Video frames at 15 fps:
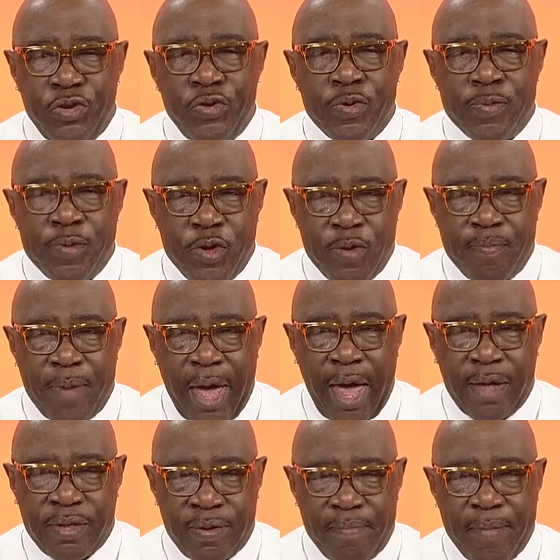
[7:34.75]
the
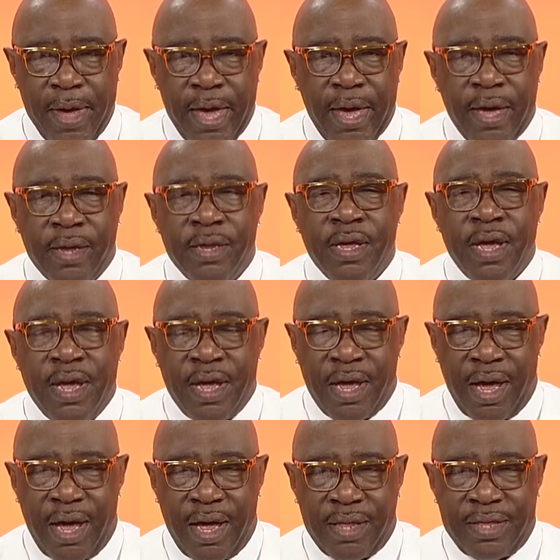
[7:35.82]
human, demand
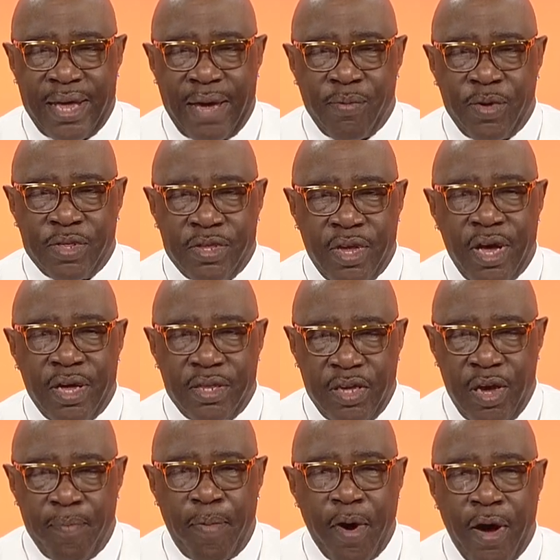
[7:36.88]
uh, that was done, the
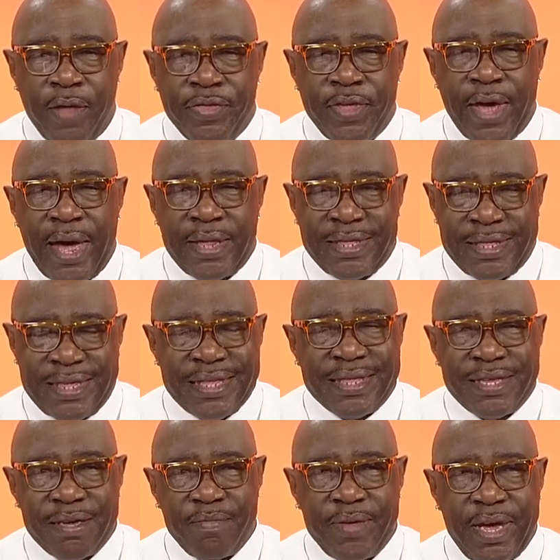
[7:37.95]
apartheid
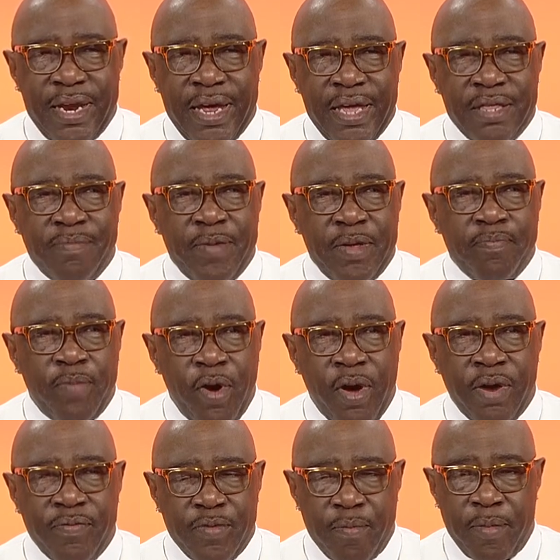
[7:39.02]
system that has been part
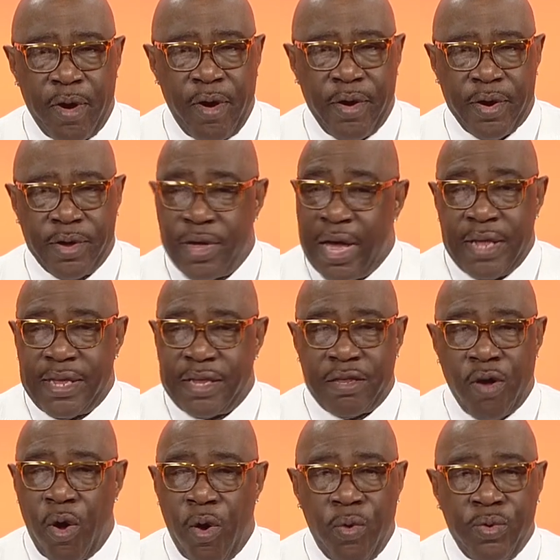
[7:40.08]
of America that's
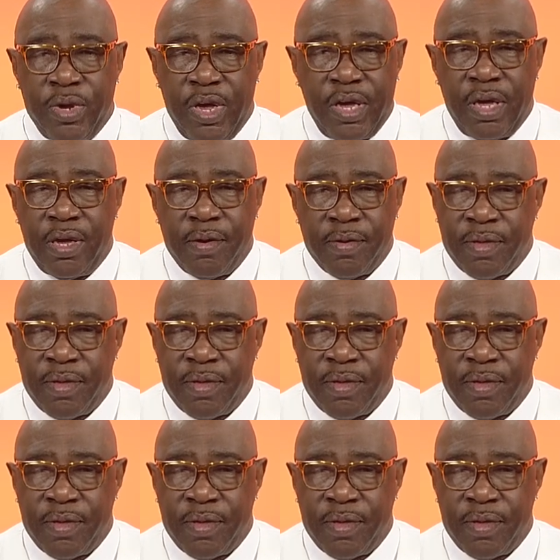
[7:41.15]
only